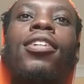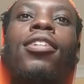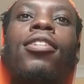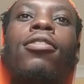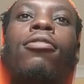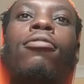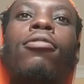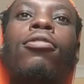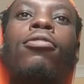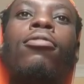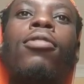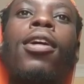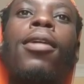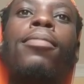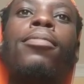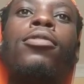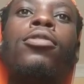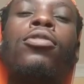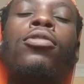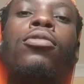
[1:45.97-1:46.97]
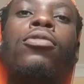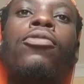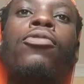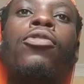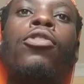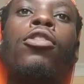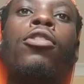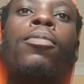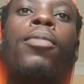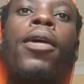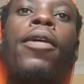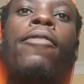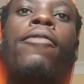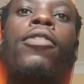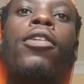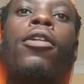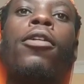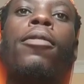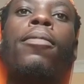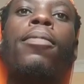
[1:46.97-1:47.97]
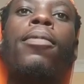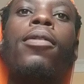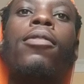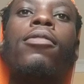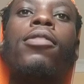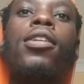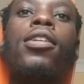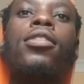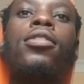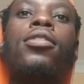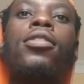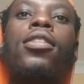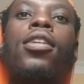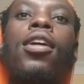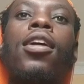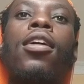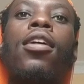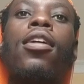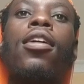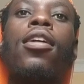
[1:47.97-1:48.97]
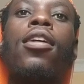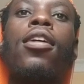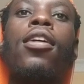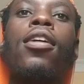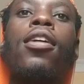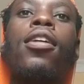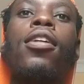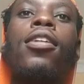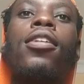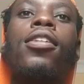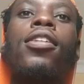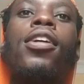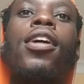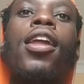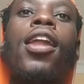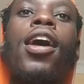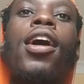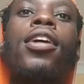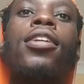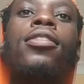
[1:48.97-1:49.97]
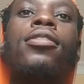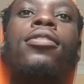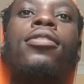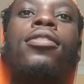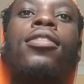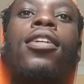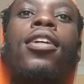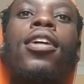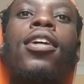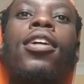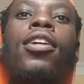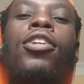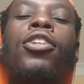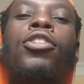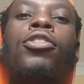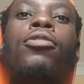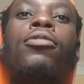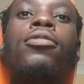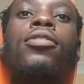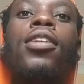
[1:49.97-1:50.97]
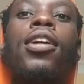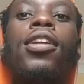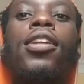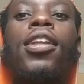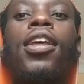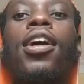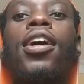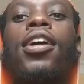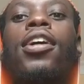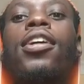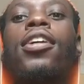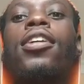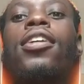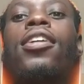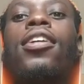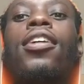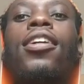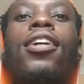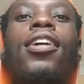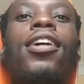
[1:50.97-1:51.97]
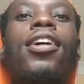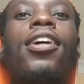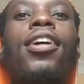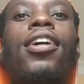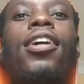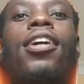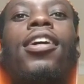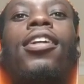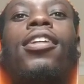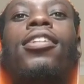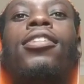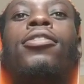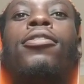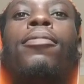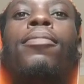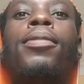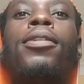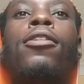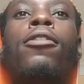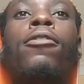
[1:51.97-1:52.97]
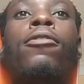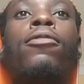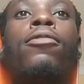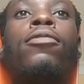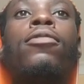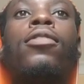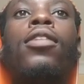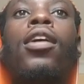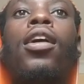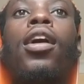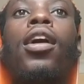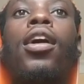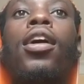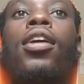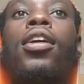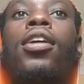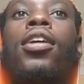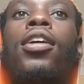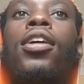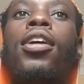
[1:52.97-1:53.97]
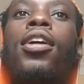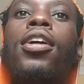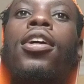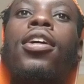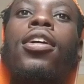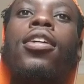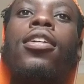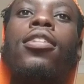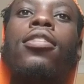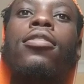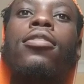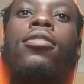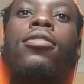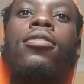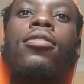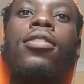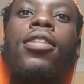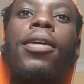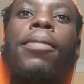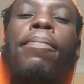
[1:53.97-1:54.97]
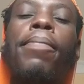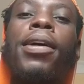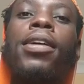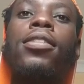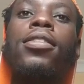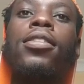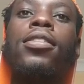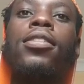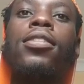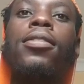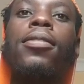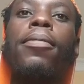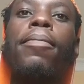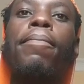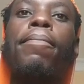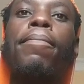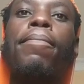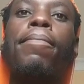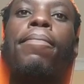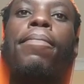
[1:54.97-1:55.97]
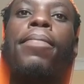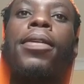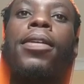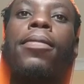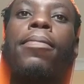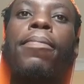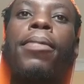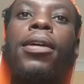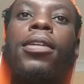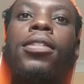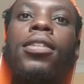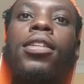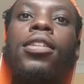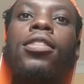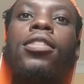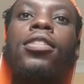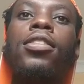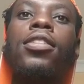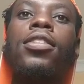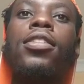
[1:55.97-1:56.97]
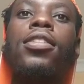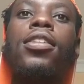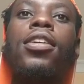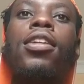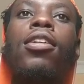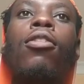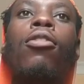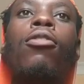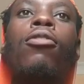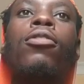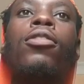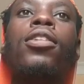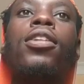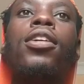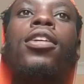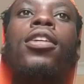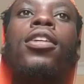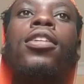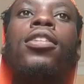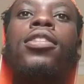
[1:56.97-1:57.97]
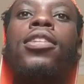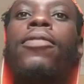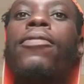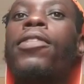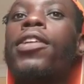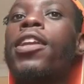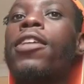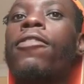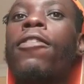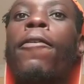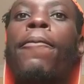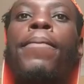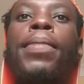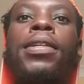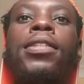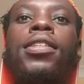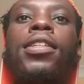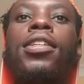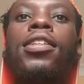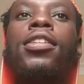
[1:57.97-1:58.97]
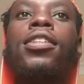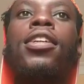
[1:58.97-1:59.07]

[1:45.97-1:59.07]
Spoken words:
you come to volume envelope, just realize use track a little bit of 3% percent, then hold 75%,